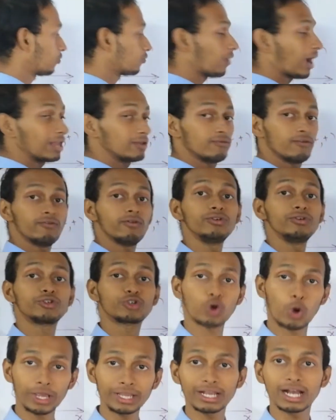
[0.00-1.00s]
while we will
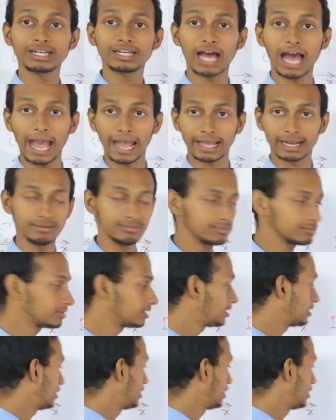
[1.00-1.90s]
drawing a diagram.